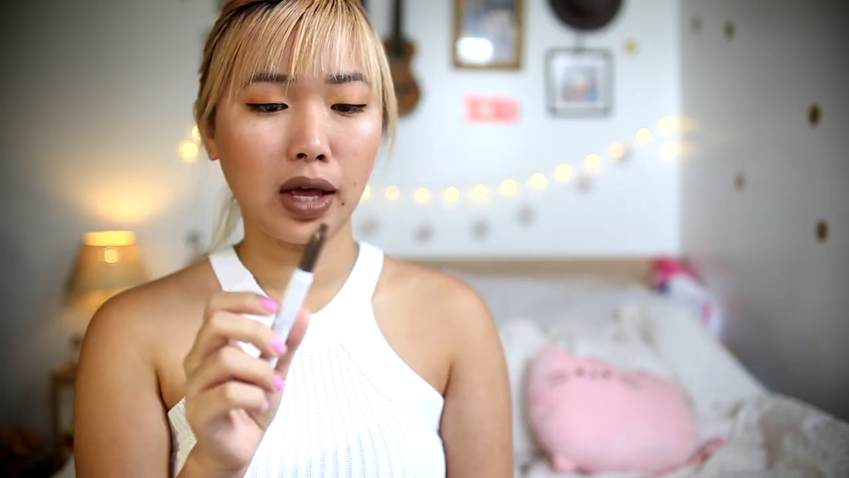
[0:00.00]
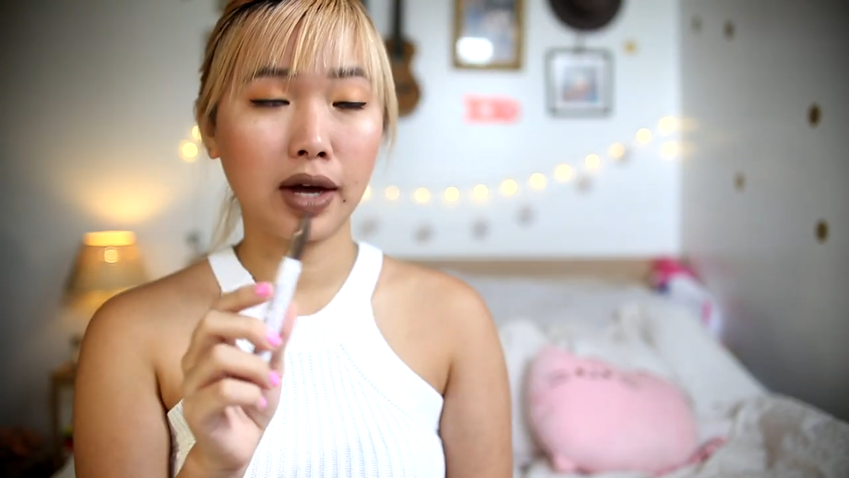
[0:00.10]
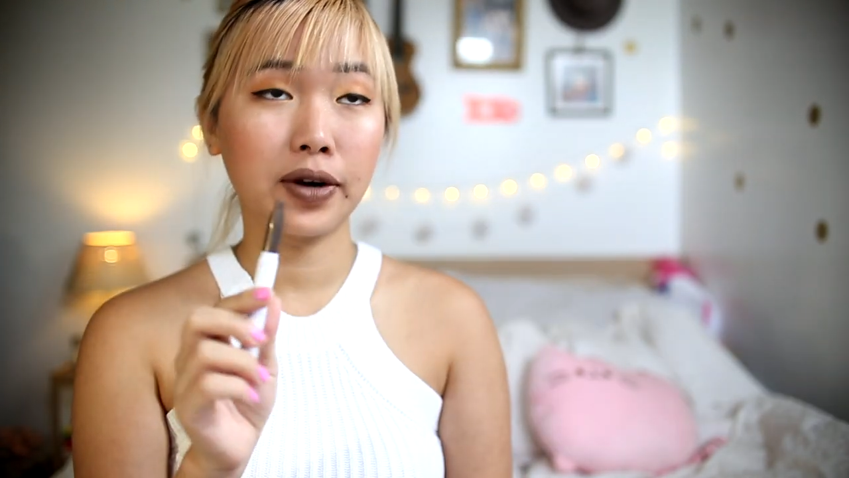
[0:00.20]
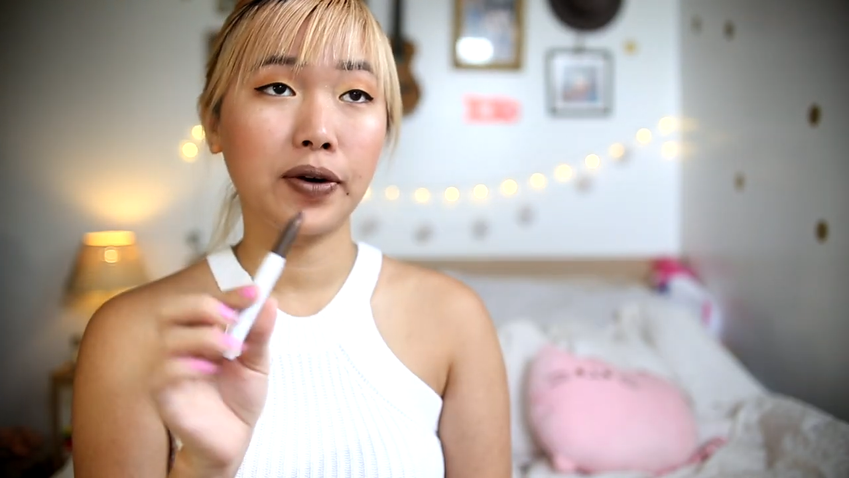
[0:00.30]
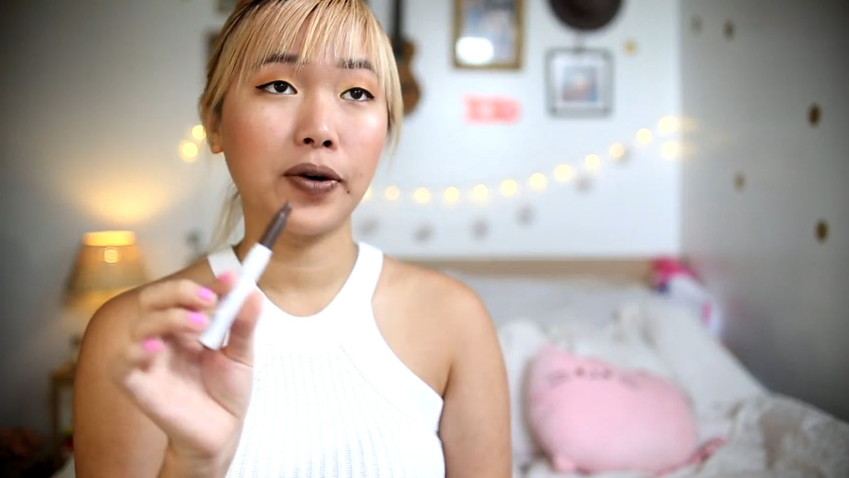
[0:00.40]

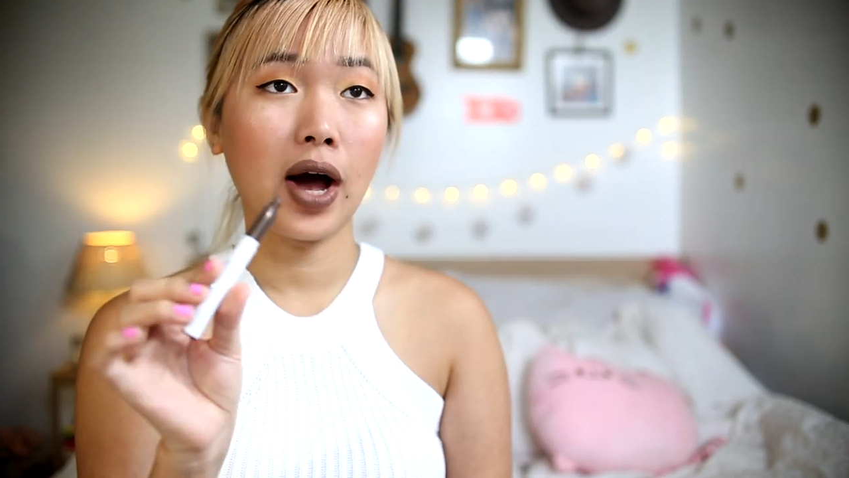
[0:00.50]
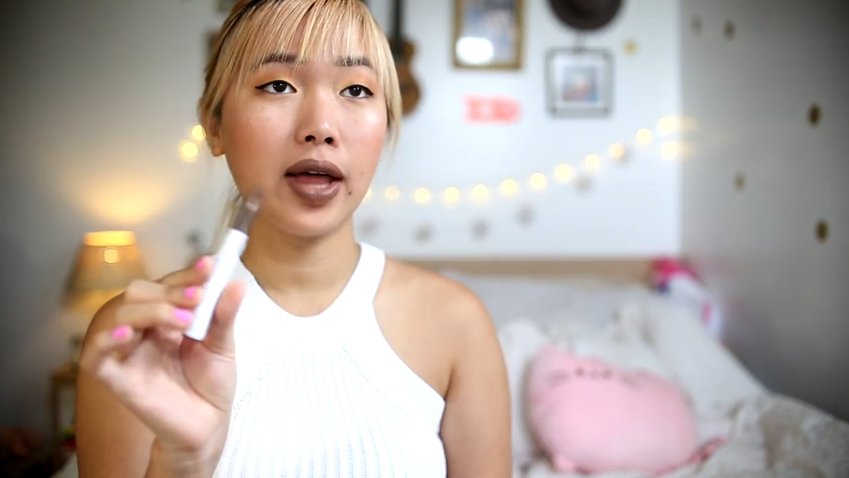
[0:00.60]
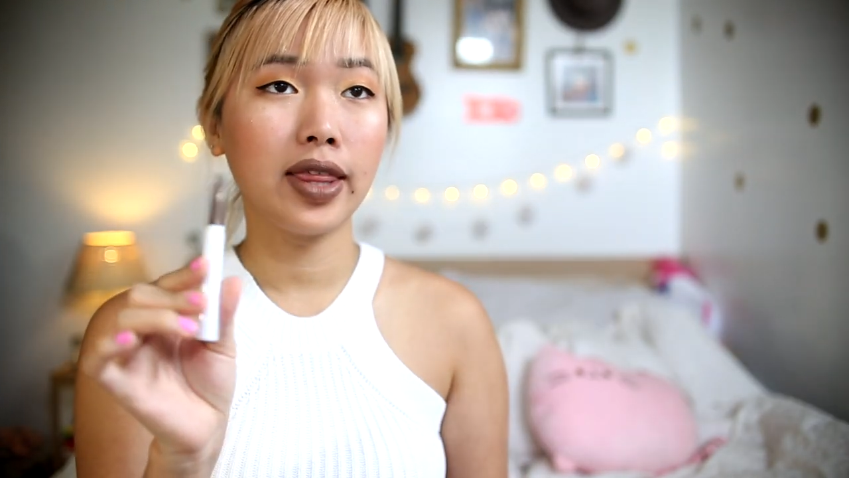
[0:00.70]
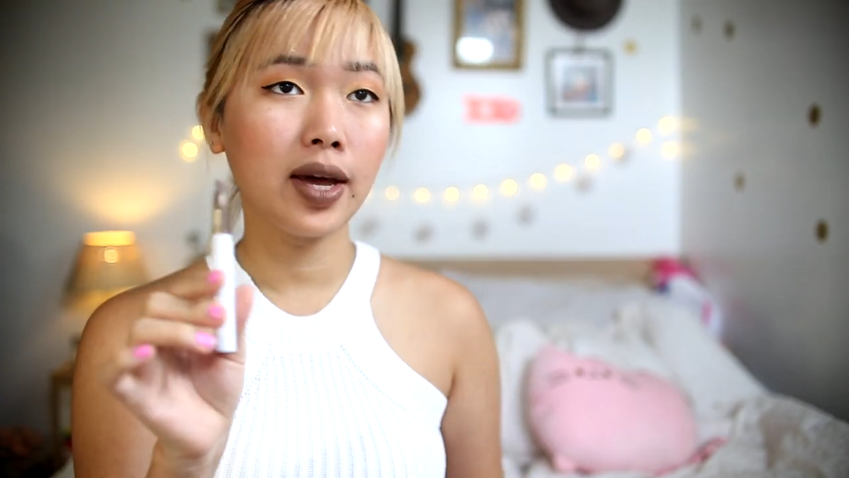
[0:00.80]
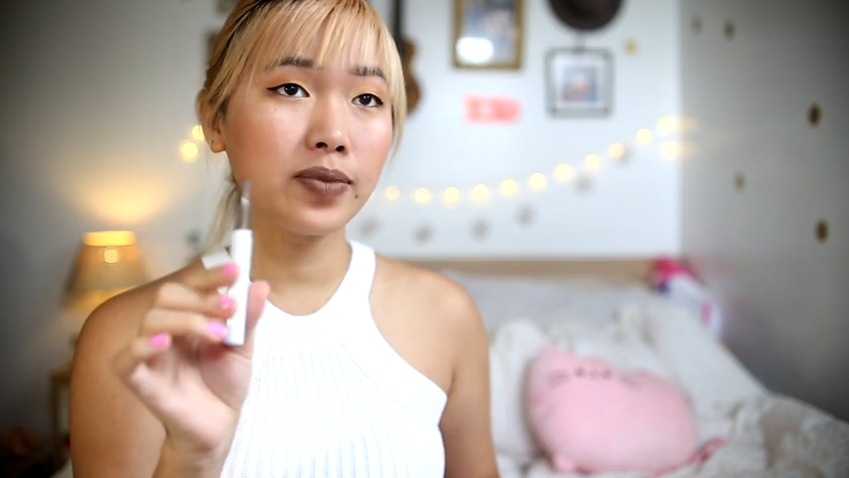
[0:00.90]
I don't know,
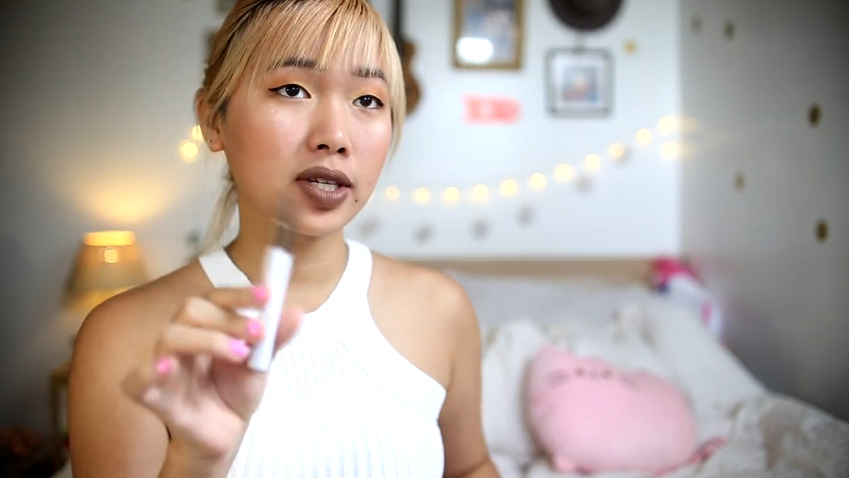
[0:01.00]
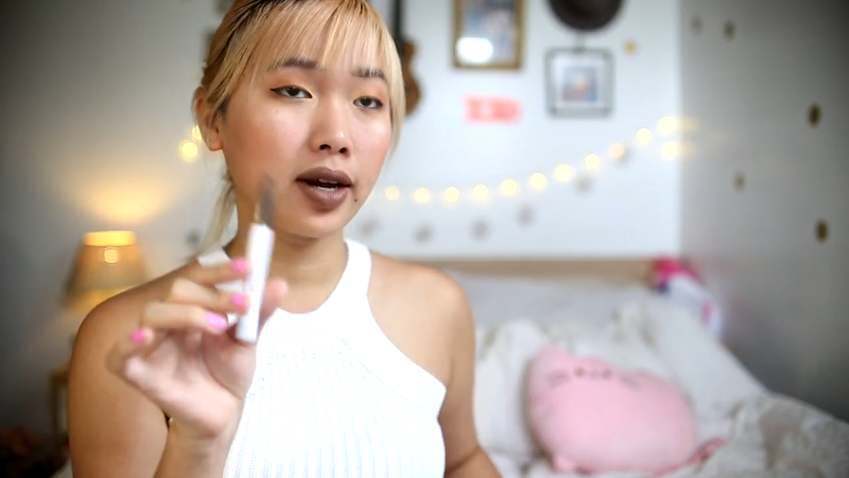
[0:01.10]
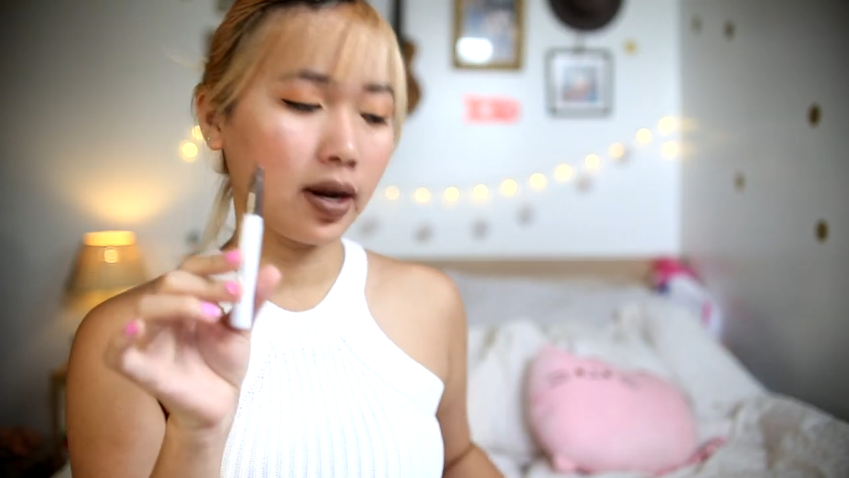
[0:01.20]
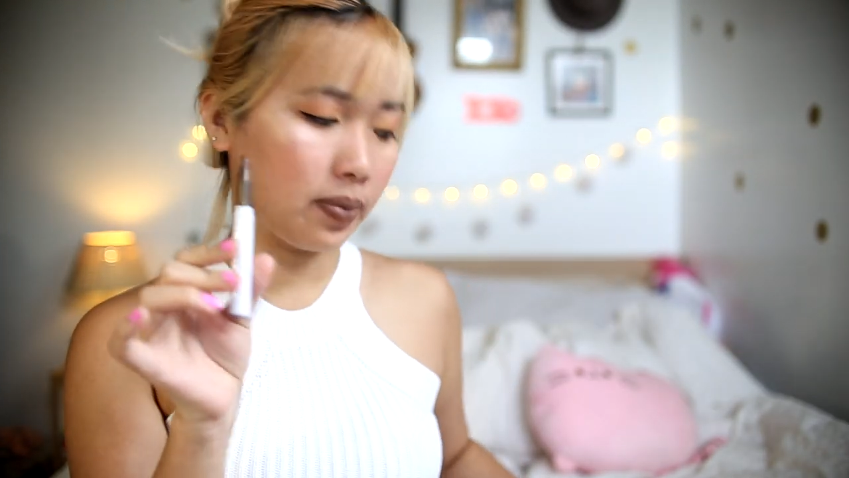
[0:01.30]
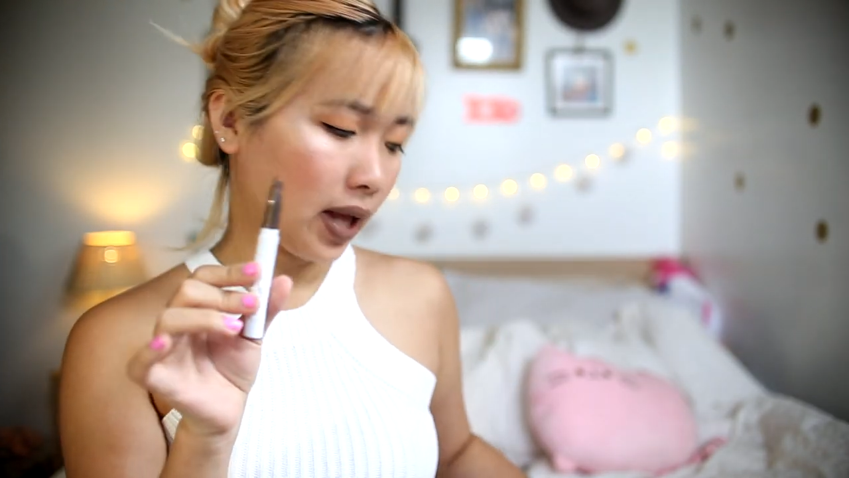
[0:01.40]
I think I'm just gonna